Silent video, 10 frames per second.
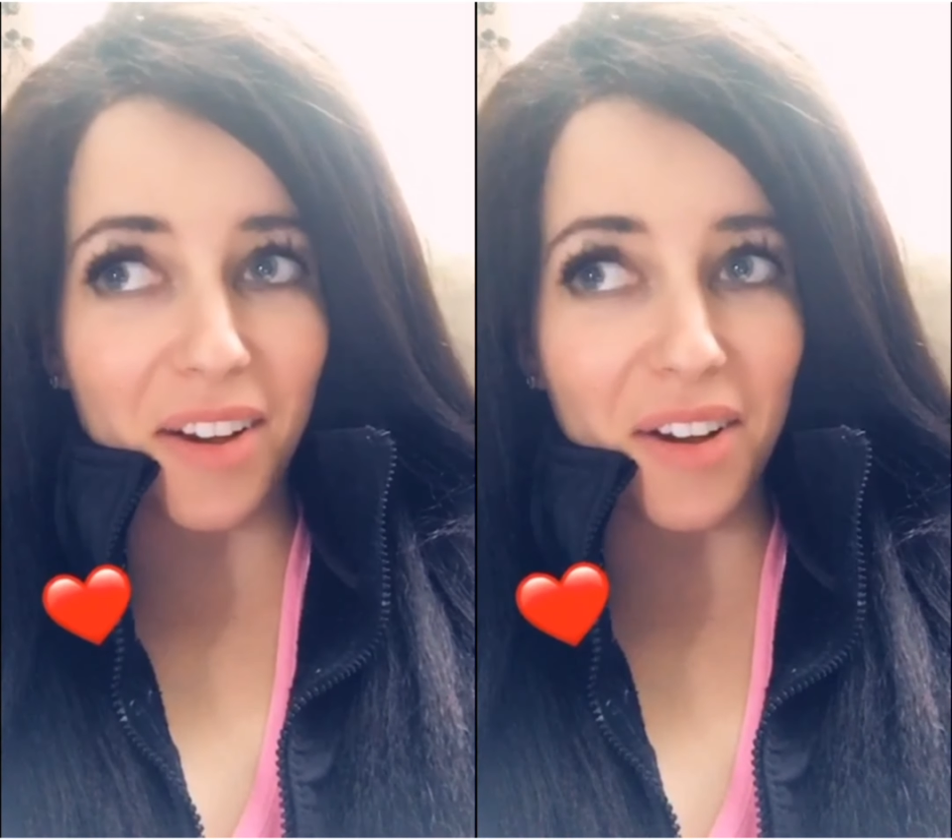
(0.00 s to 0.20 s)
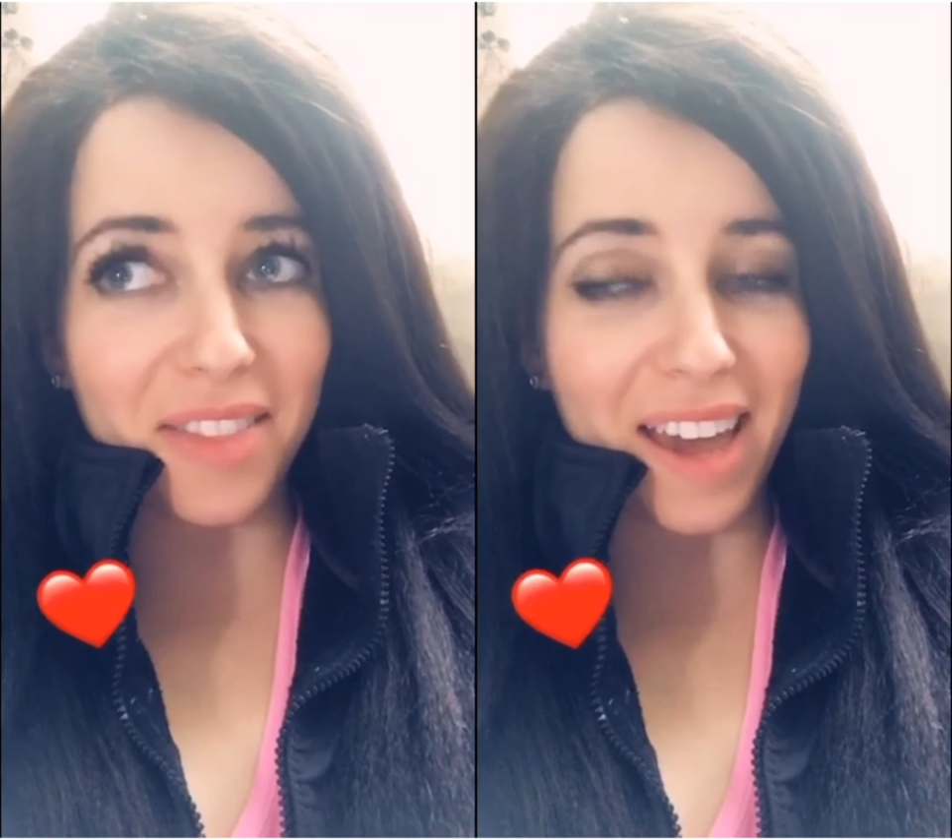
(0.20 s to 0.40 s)

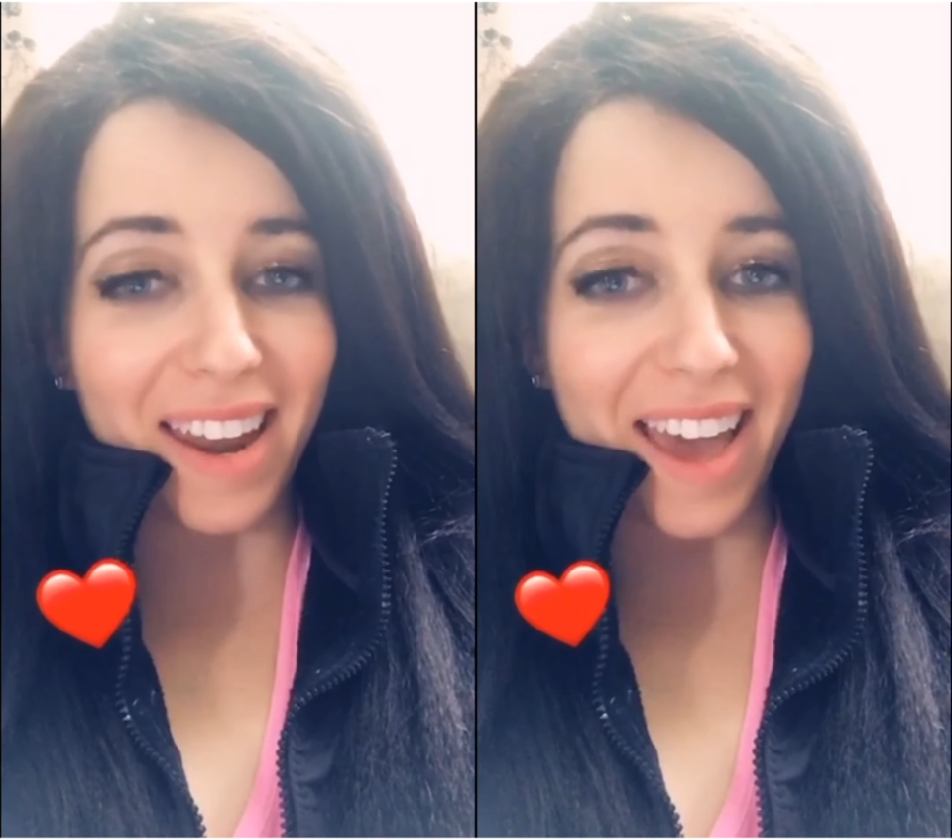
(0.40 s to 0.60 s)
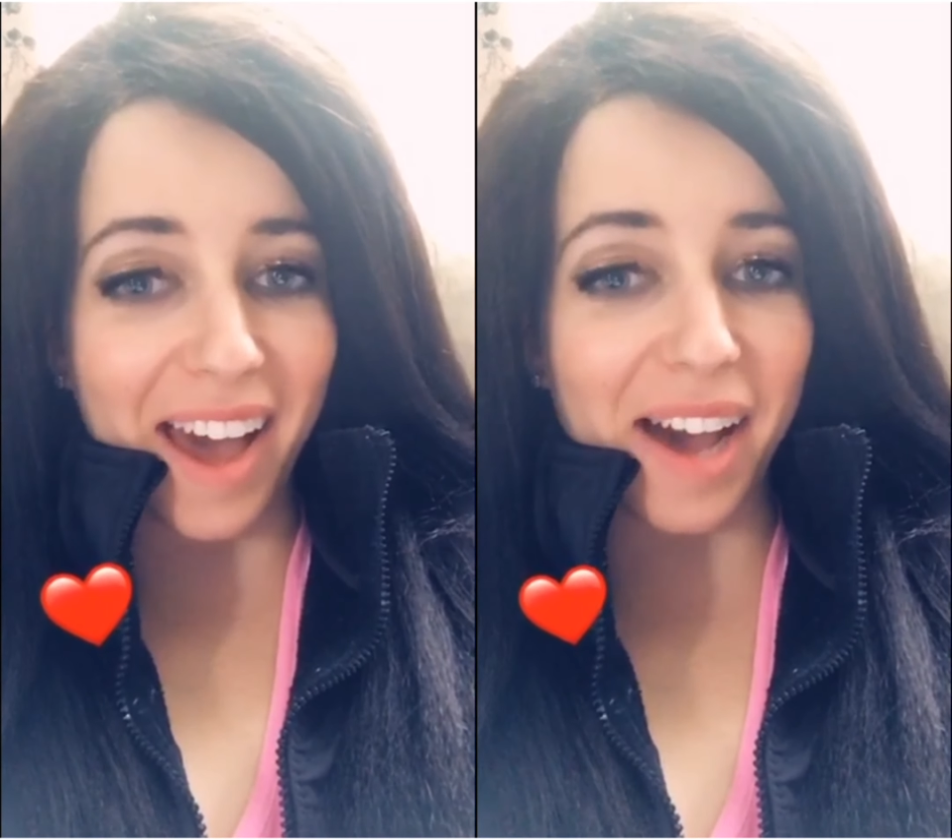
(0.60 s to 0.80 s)
on
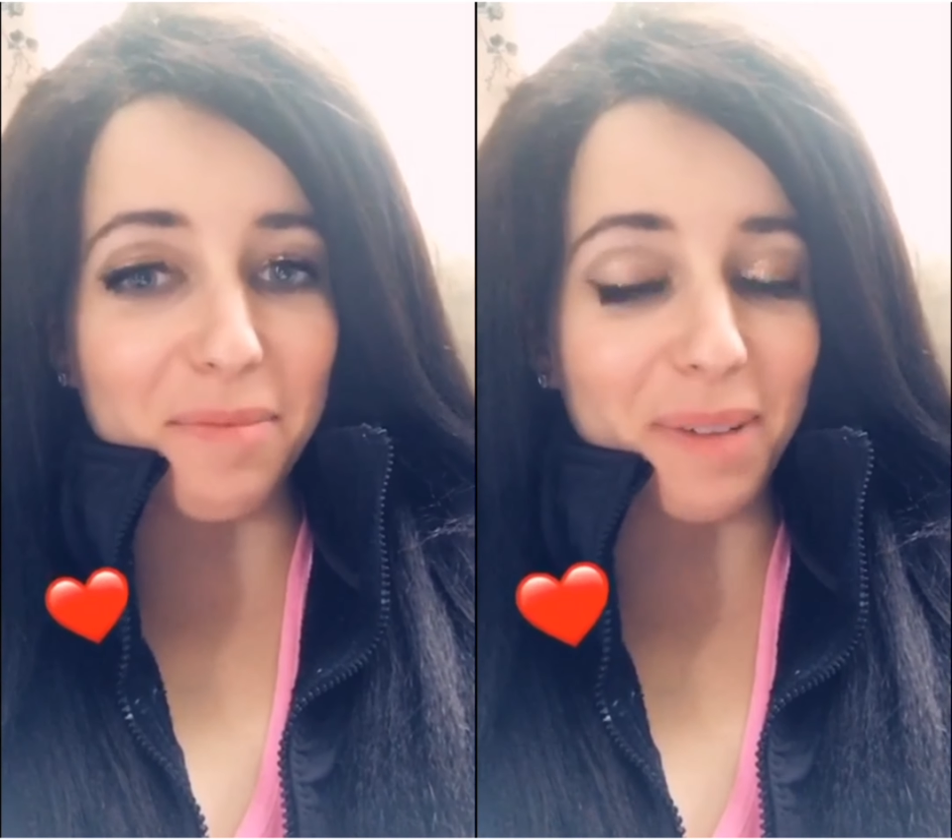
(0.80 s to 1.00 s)
that app.